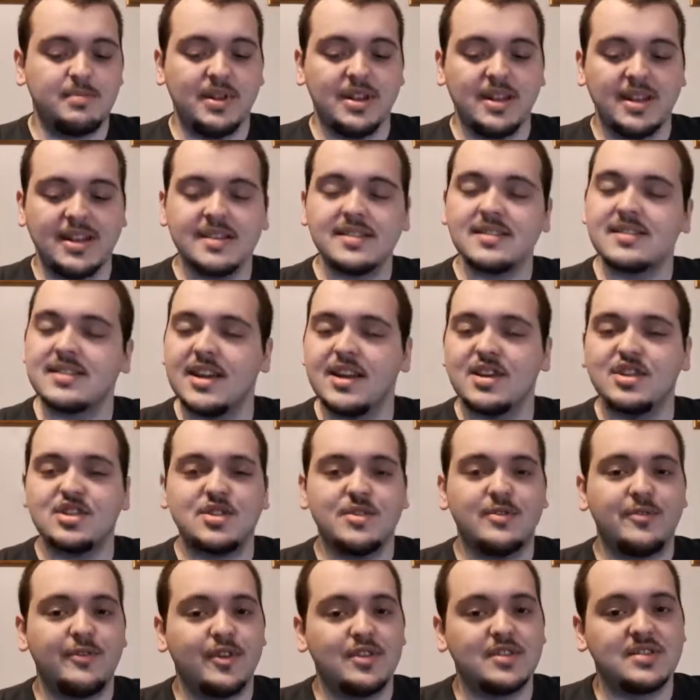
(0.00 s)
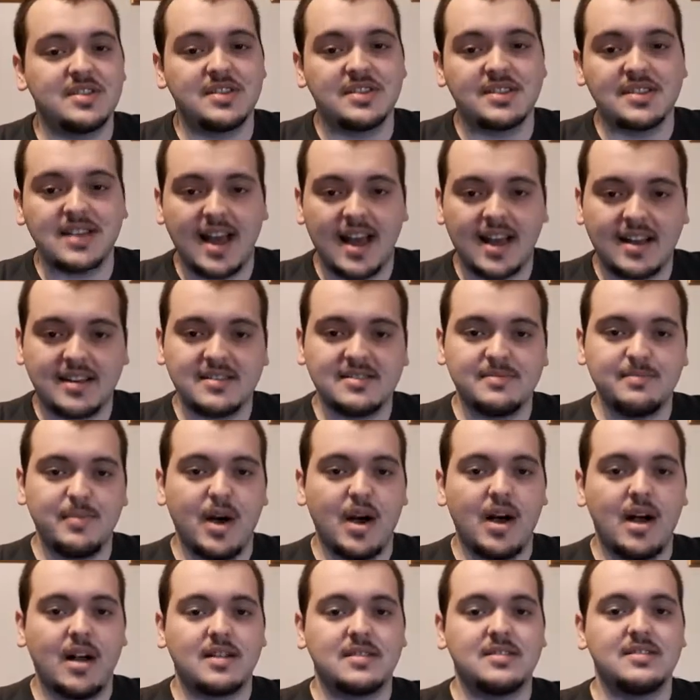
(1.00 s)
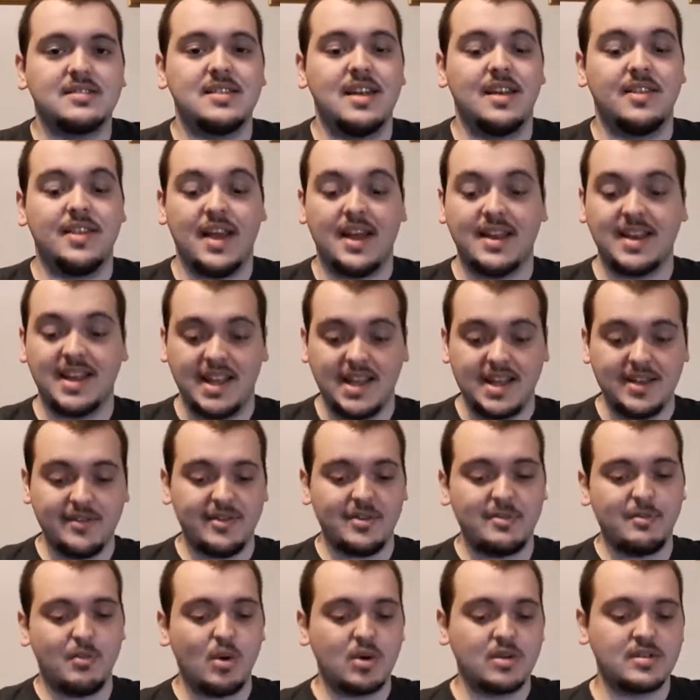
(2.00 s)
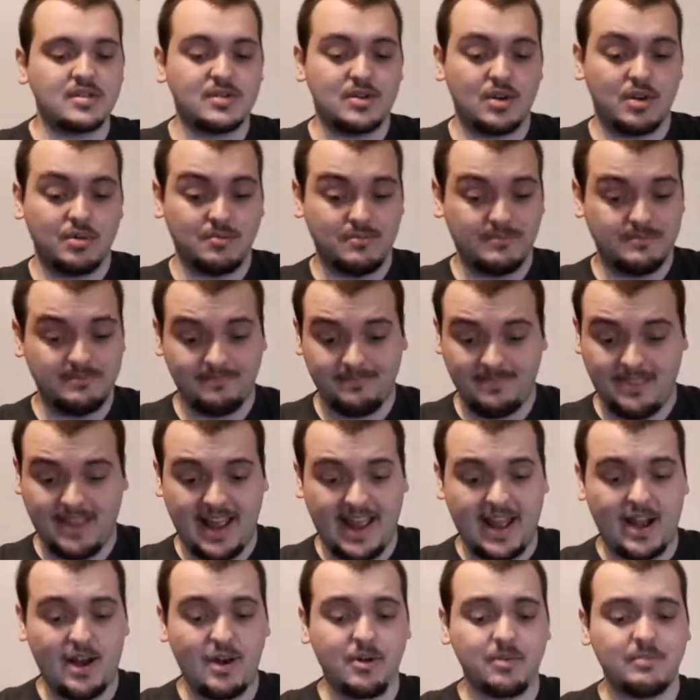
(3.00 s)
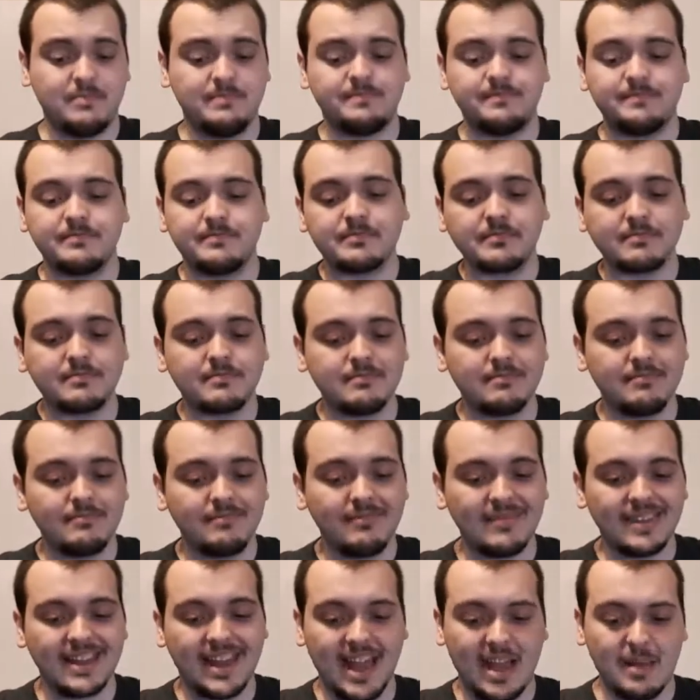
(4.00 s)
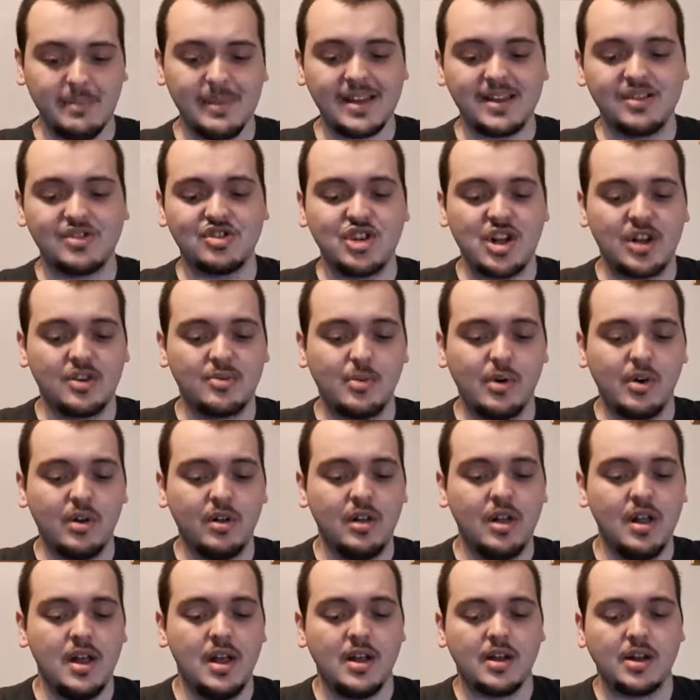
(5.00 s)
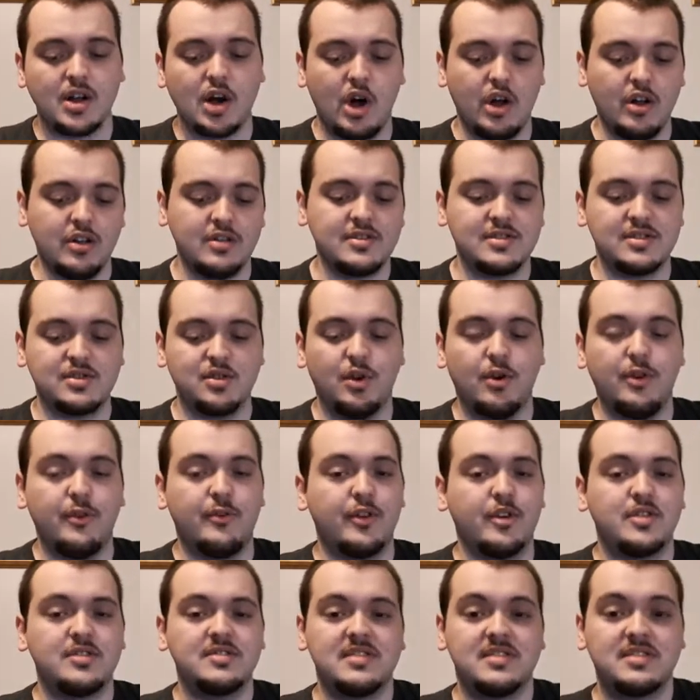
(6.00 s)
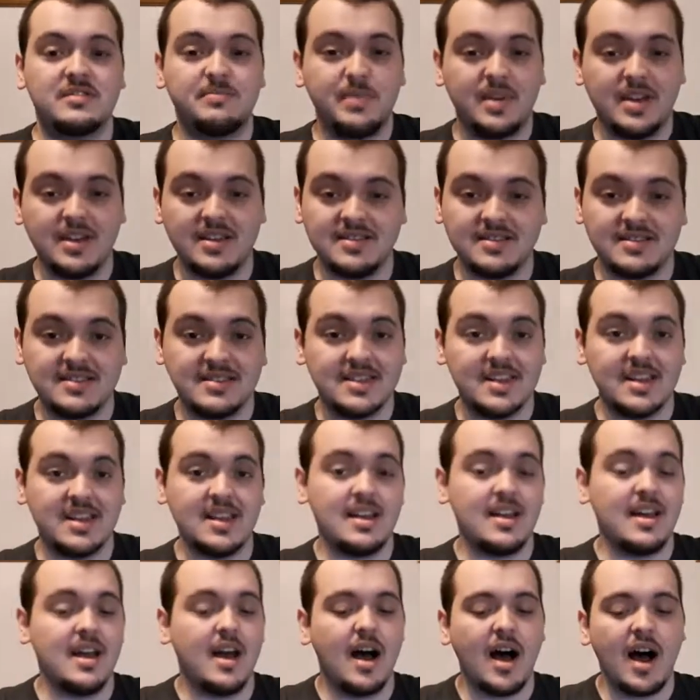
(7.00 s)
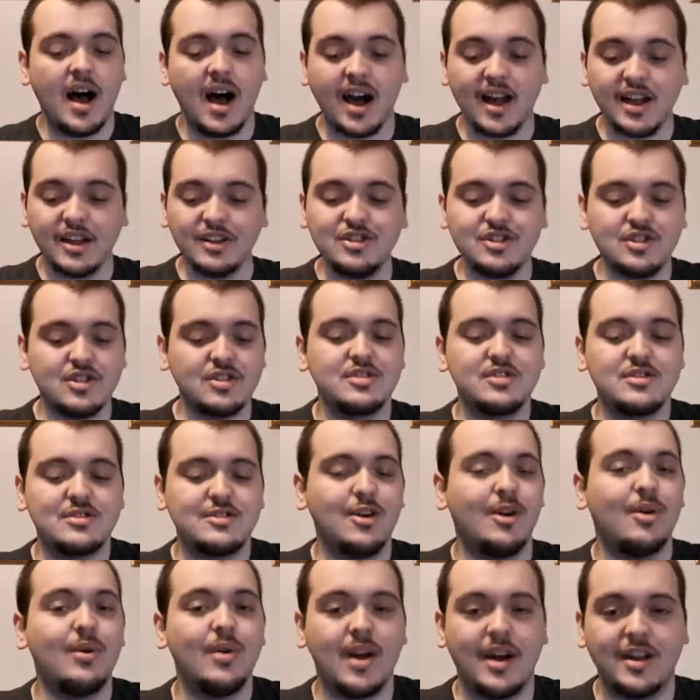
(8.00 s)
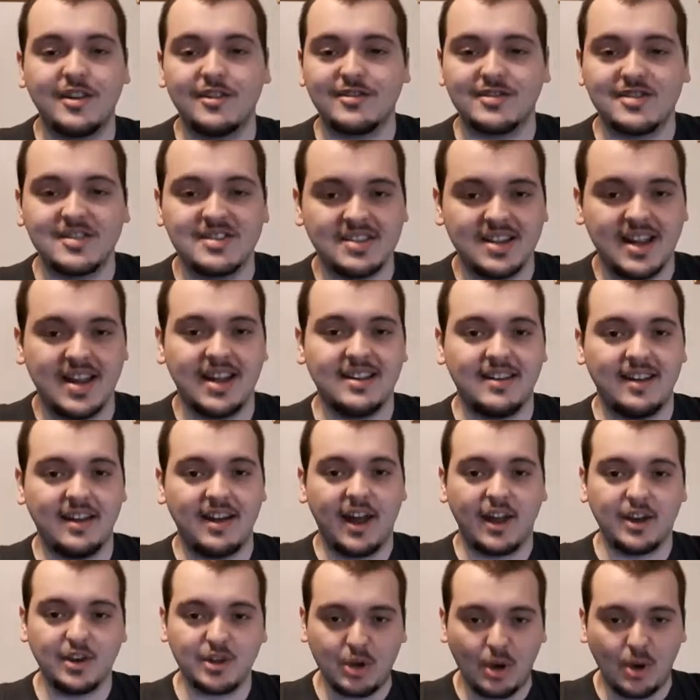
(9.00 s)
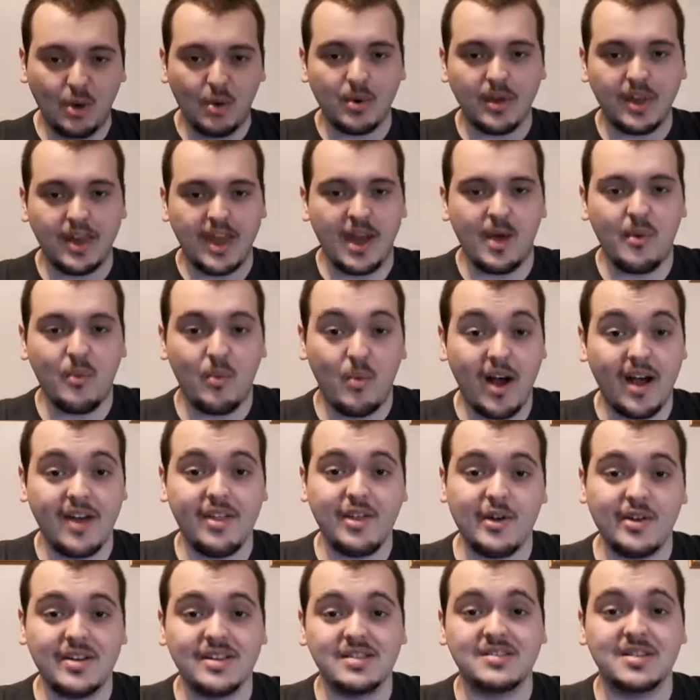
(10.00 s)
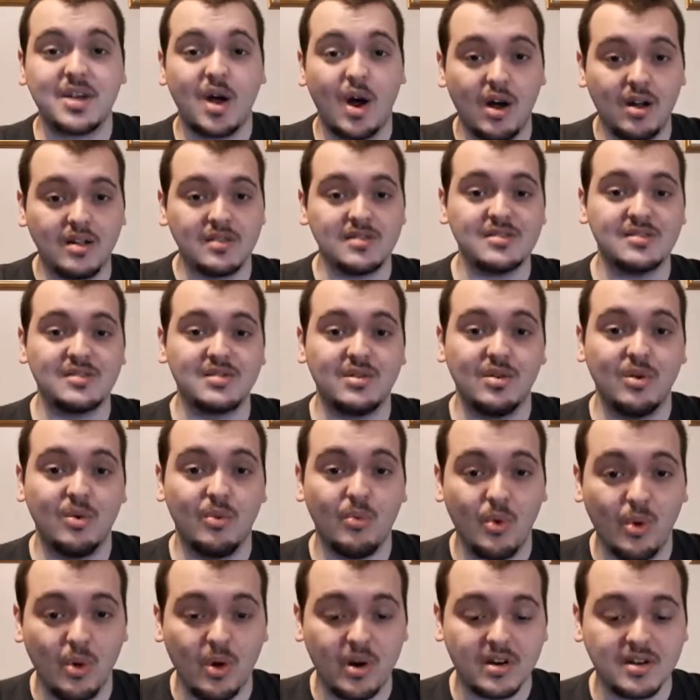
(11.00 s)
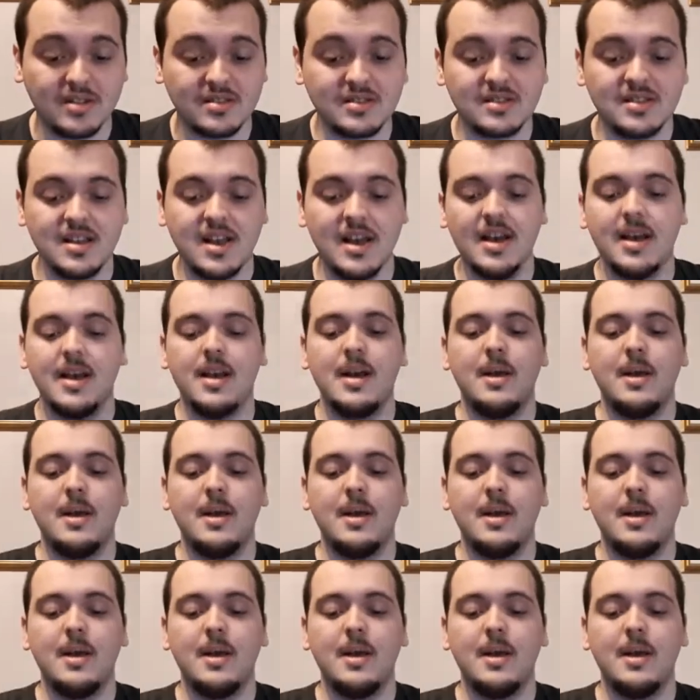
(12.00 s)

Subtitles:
PlayStation versus Xbox, and then even more so now, gaming in general, console versus PC. I just don't understand it. I don't get why there is console wars.